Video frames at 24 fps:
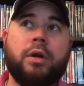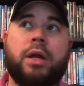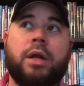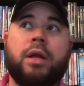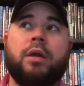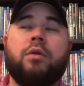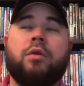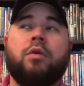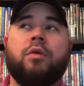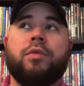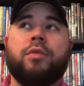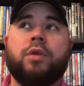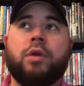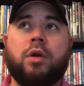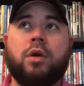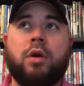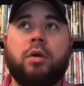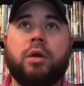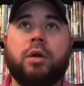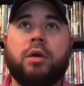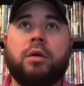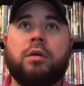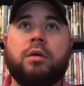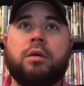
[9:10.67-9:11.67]
and North
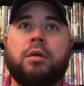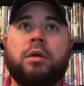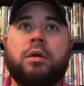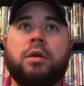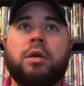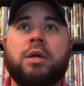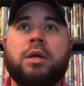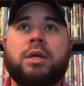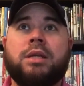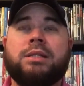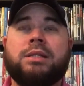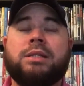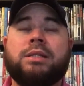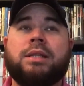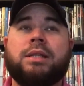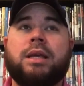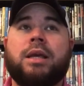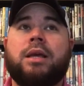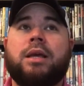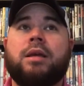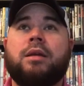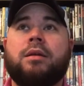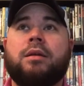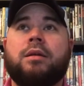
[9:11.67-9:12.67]
Dakota
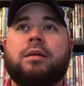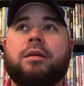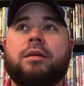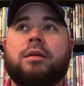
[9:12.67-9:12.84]
State.